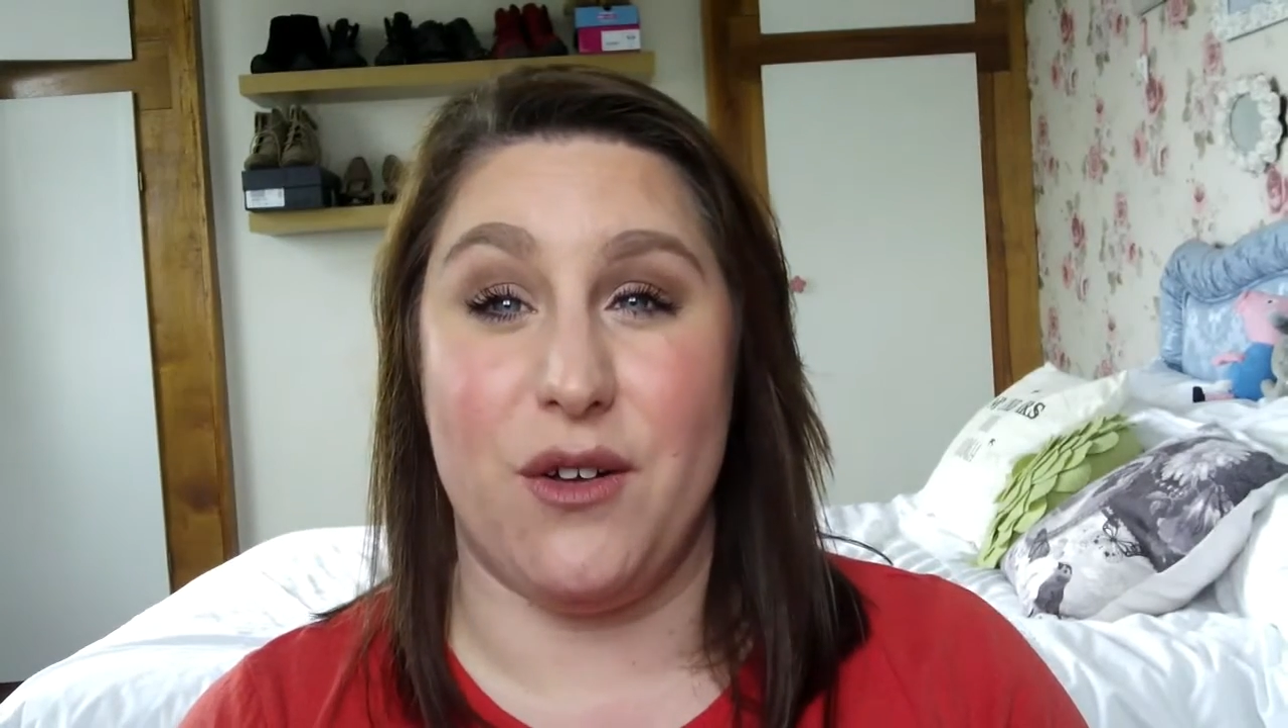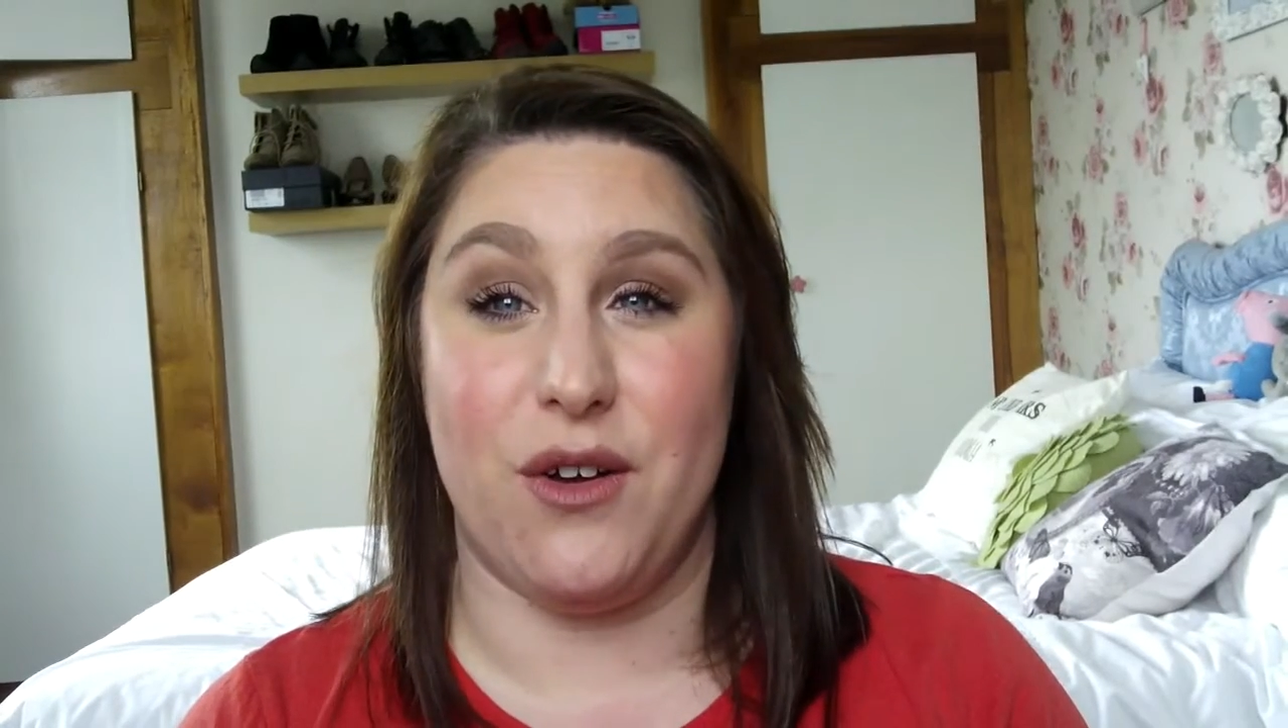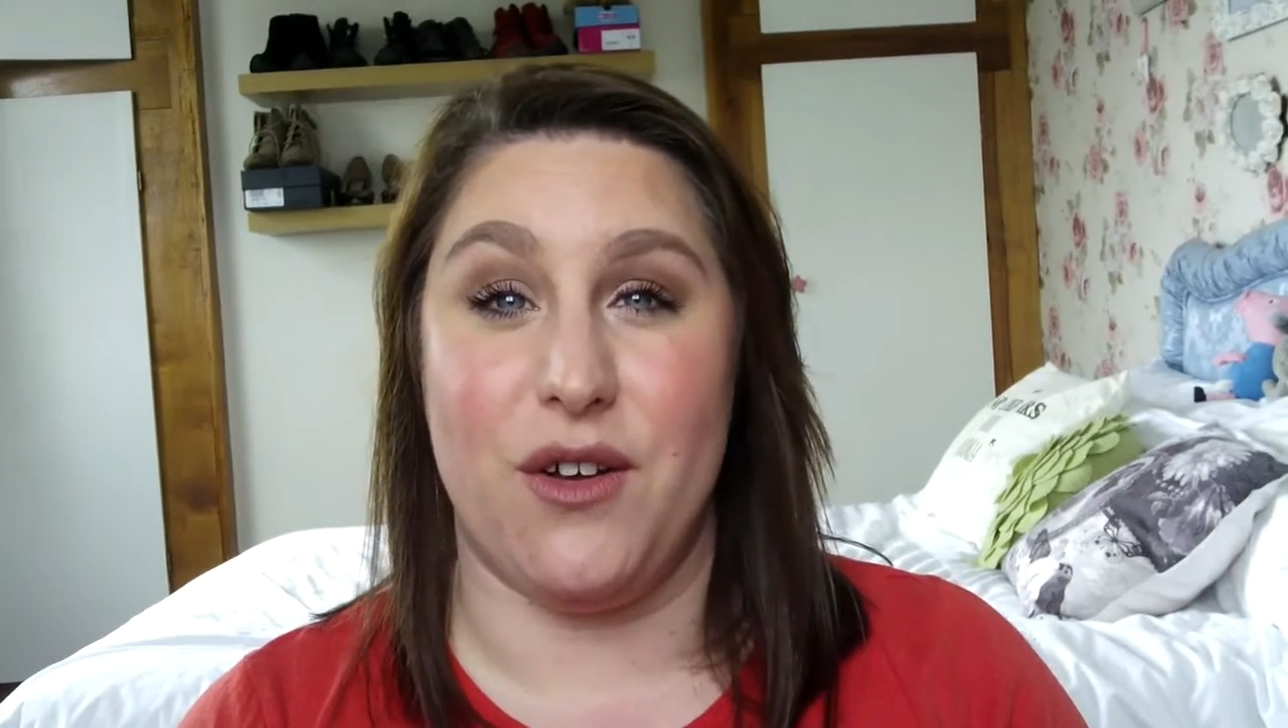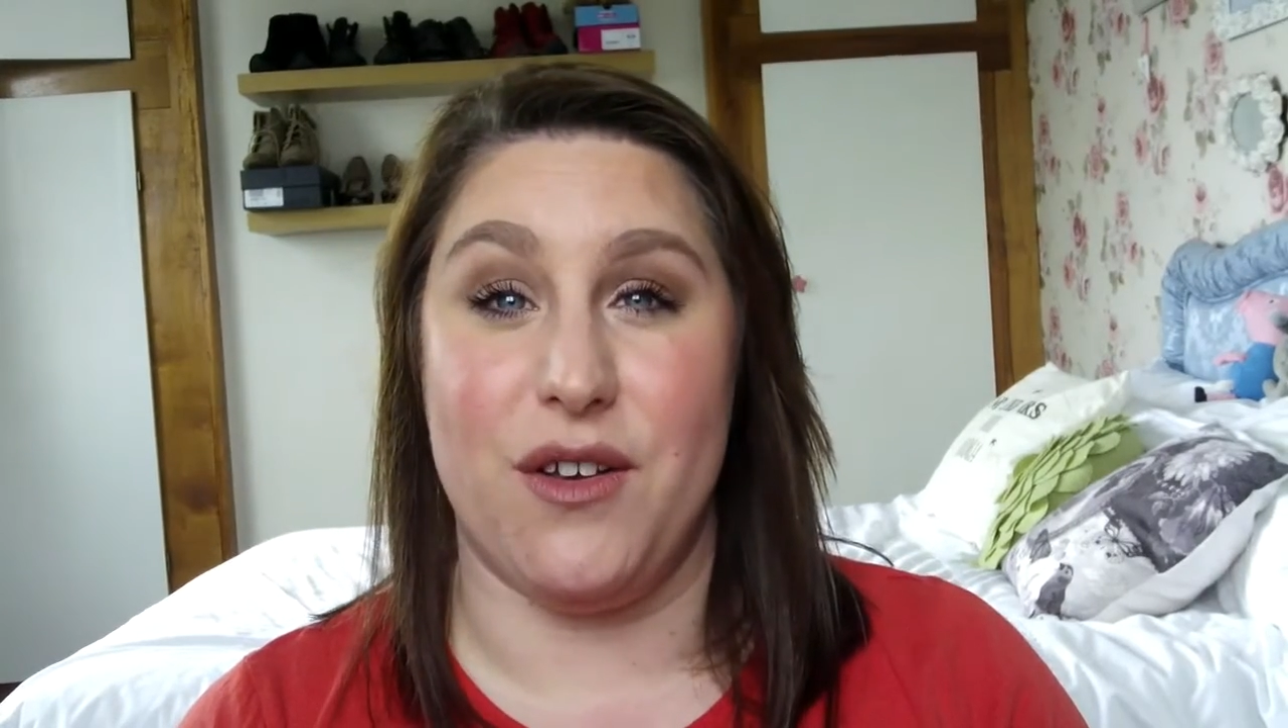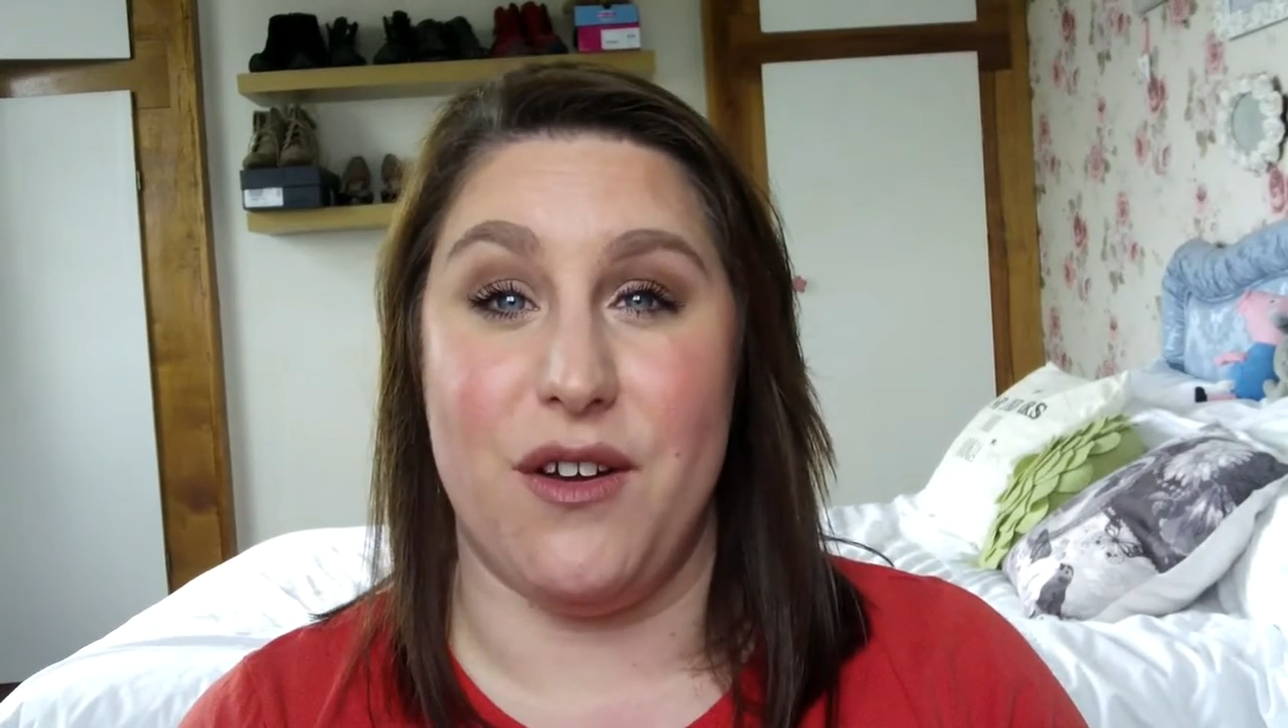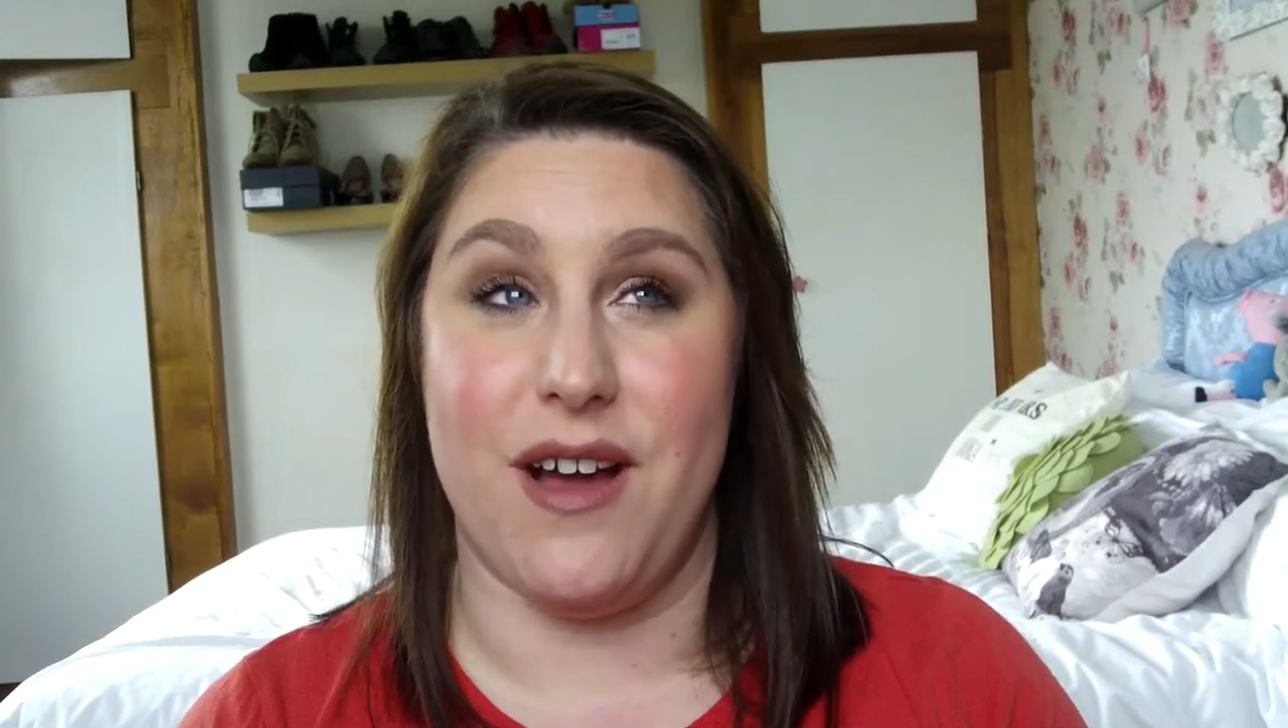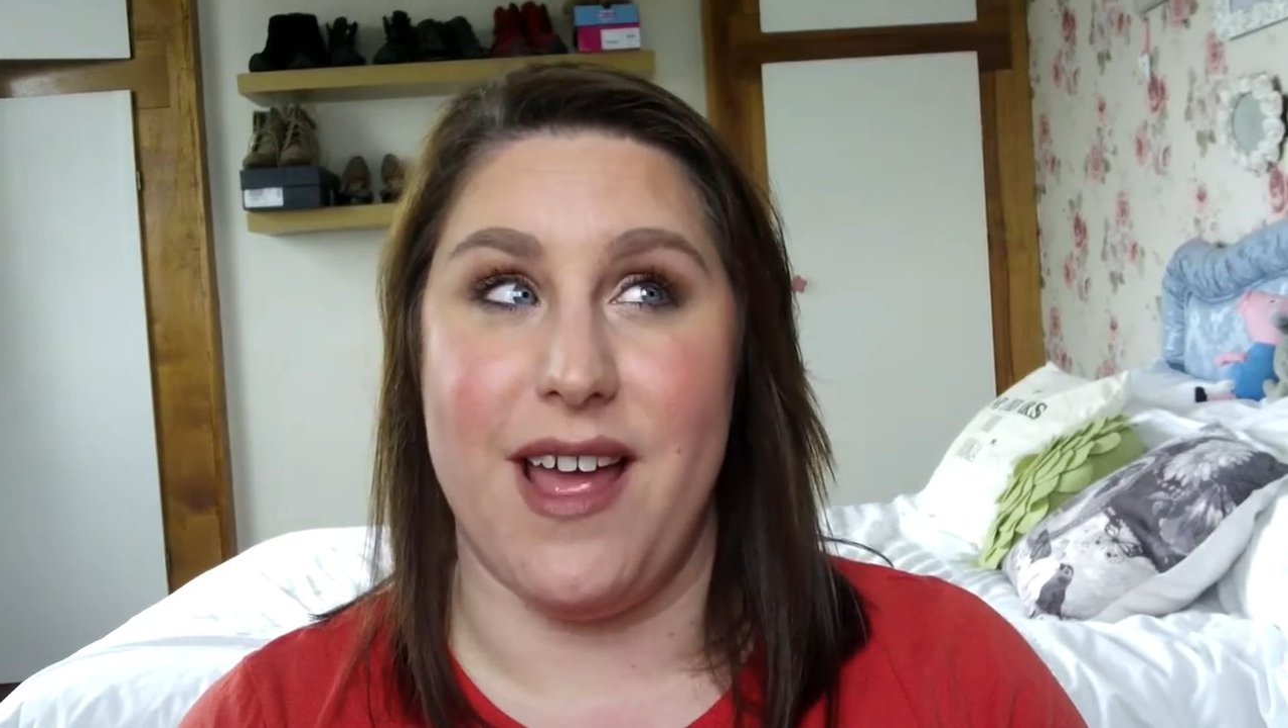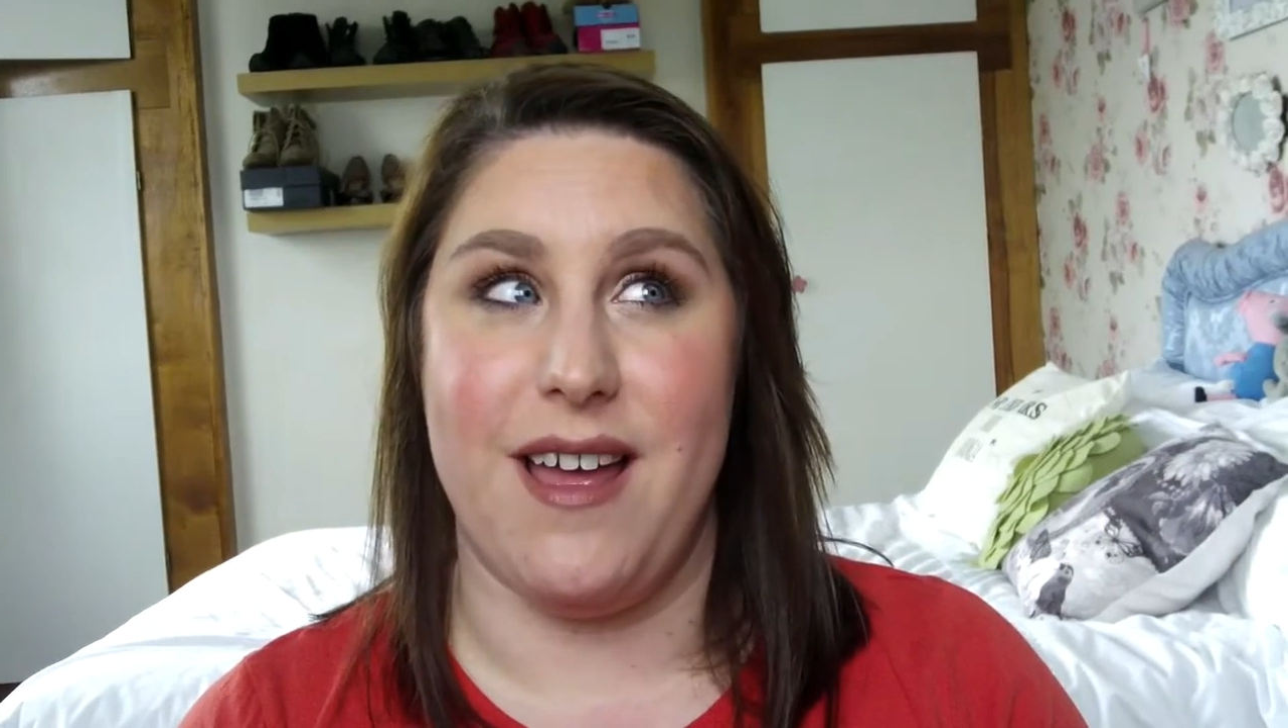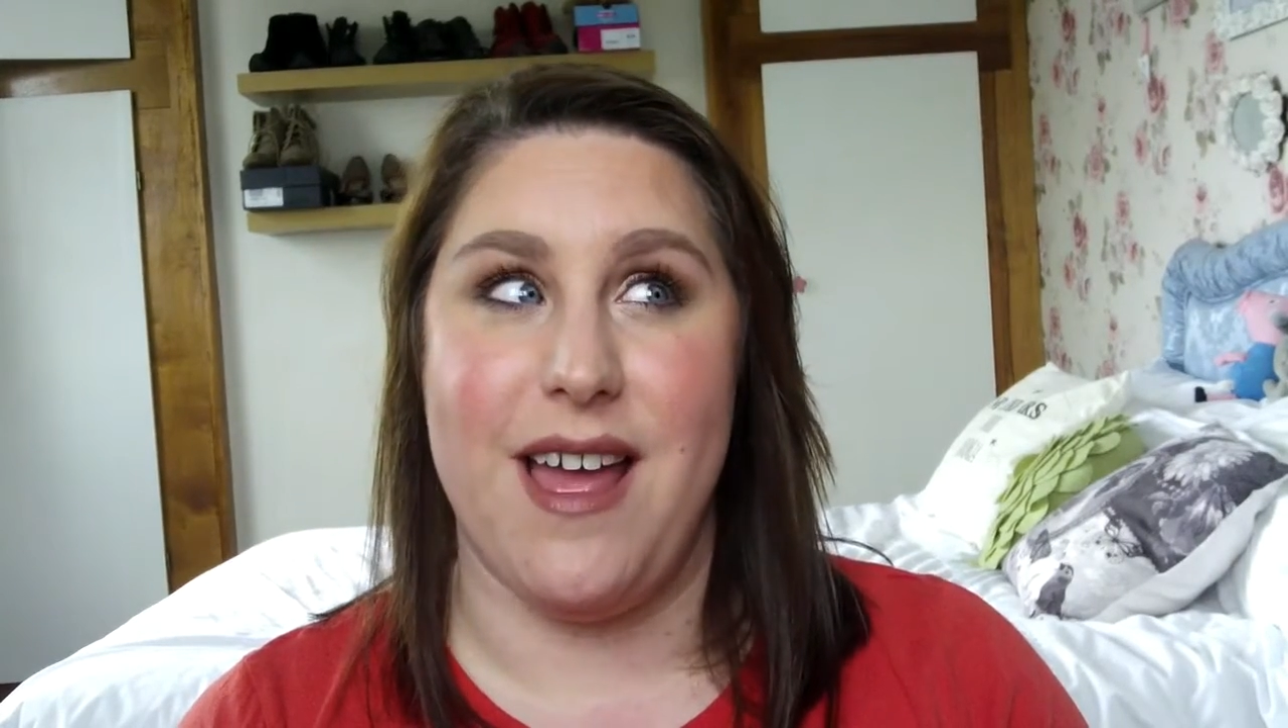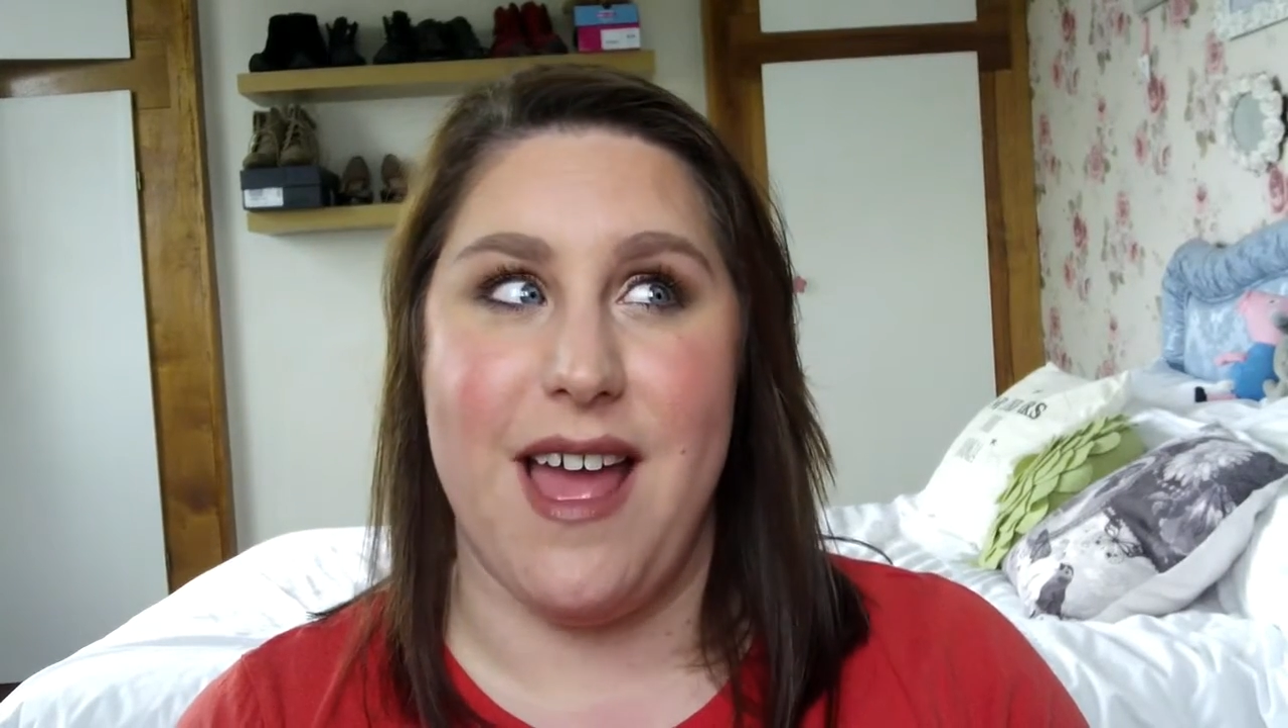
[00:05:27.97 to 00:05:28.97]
o'clock at night